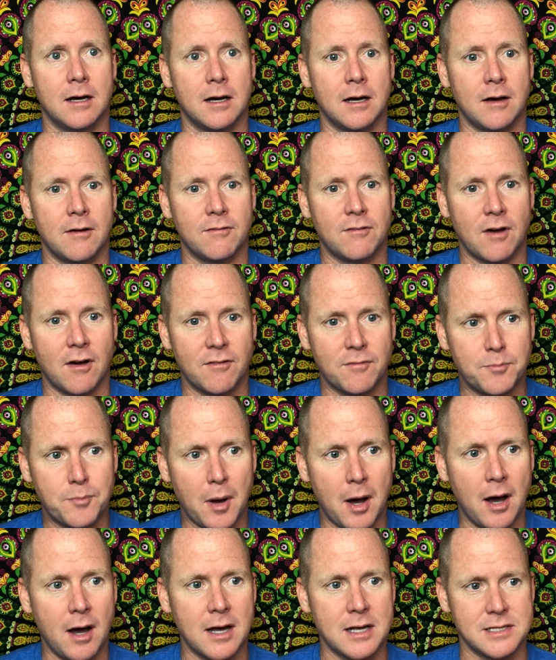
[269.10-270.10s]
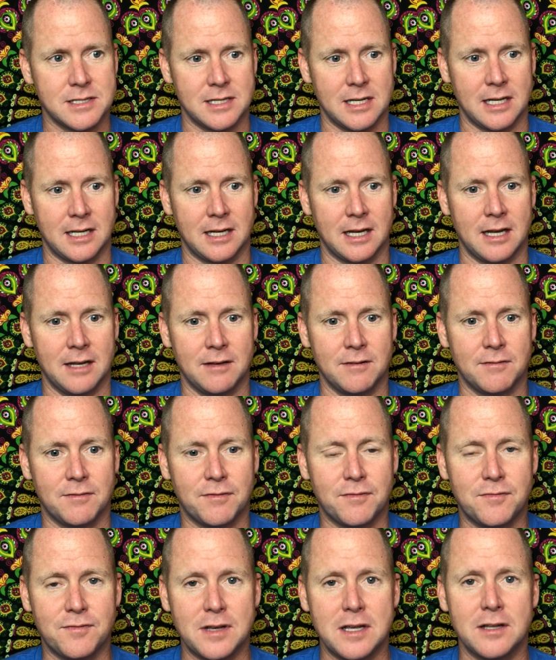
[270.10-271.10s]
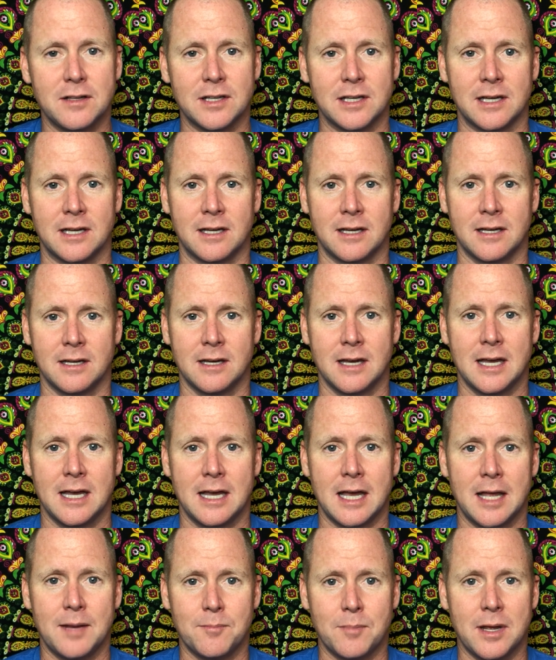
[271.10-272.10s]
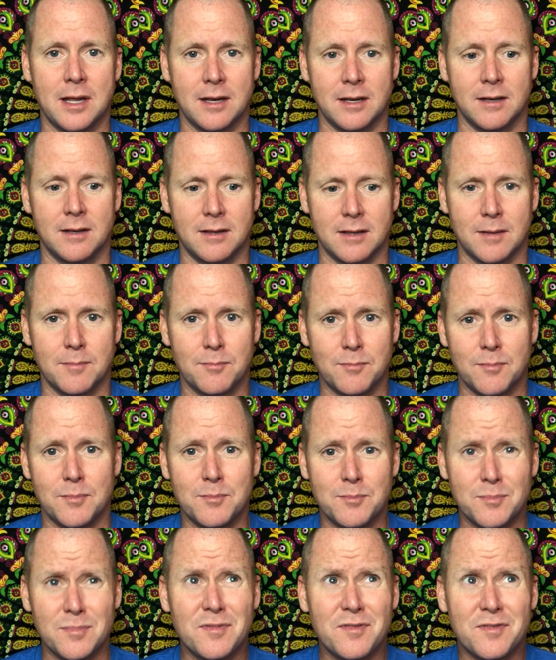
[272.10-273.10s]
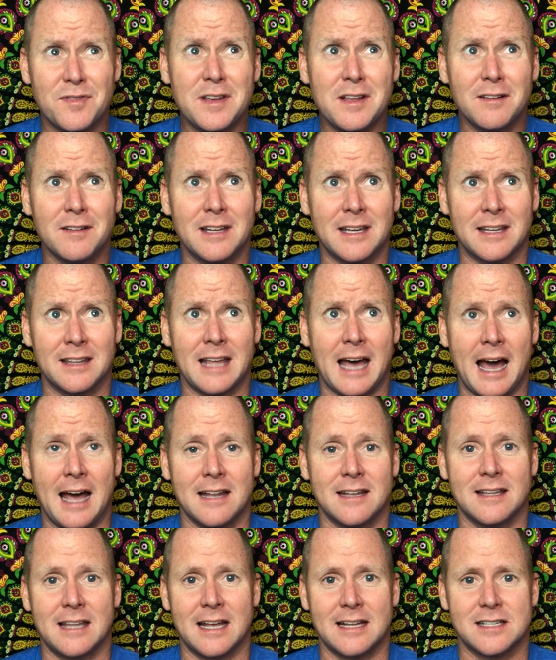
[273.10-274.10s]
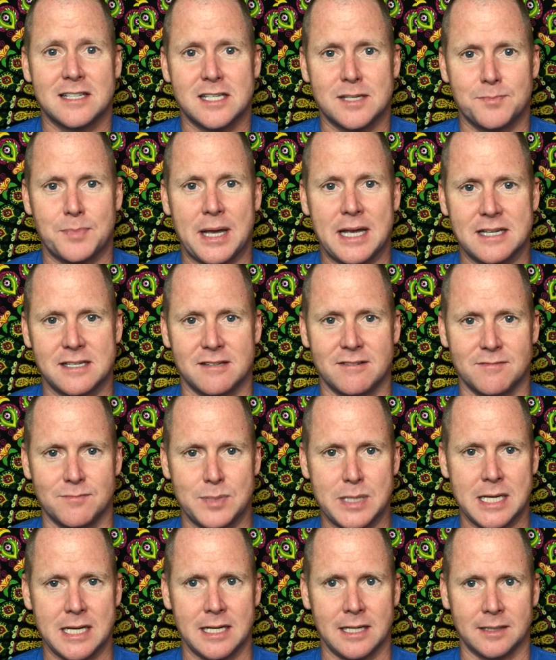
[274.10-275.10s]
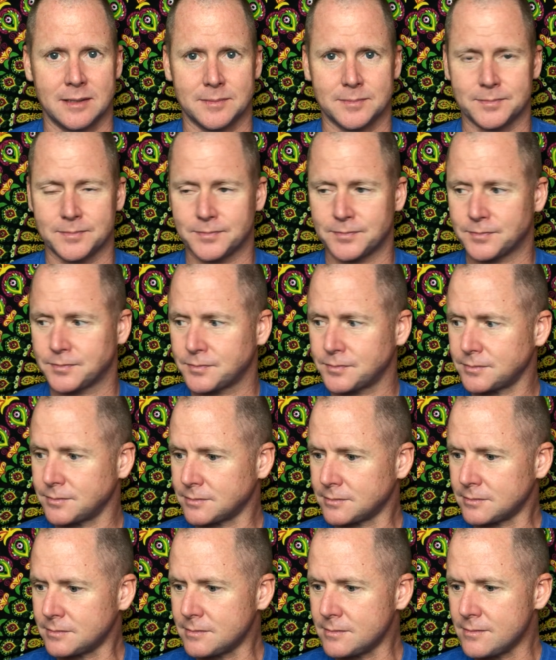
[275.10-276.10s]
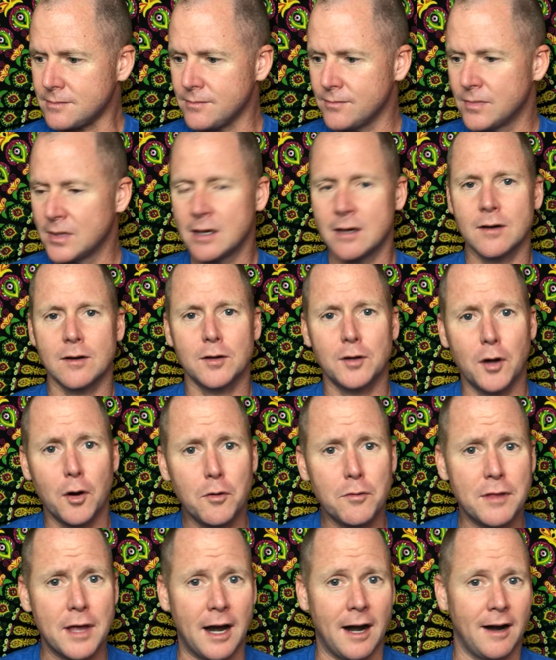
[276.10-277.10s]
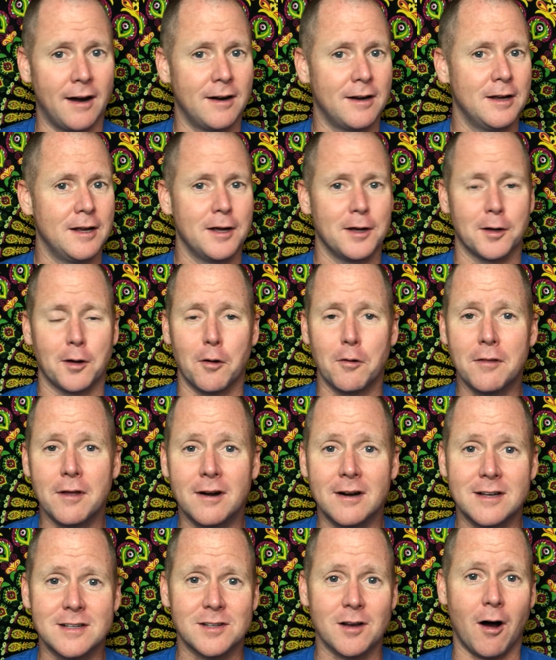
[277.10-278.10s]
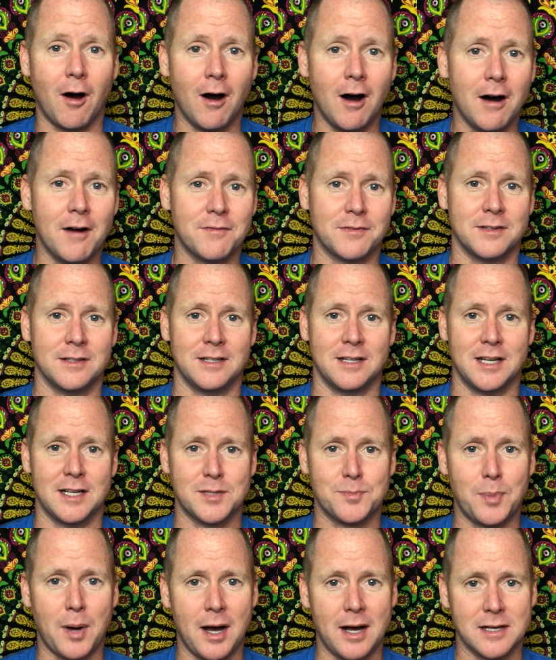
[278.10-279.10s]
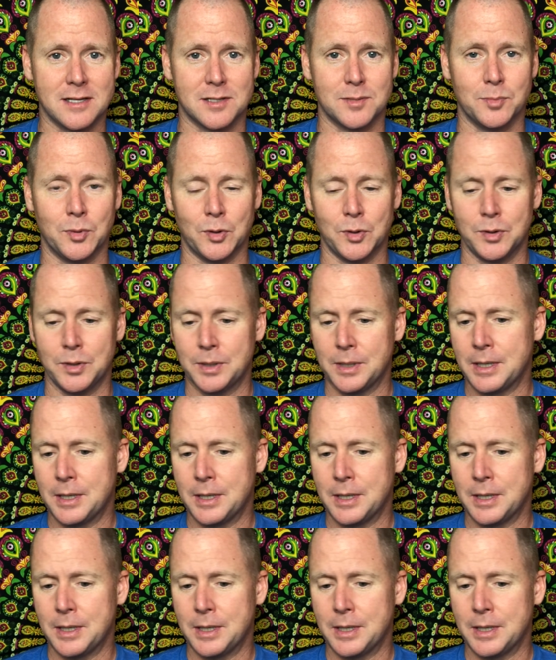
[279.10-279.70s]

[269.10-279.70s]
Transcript: of pausing and feeling and feeling that space of being. Go there as often as possible.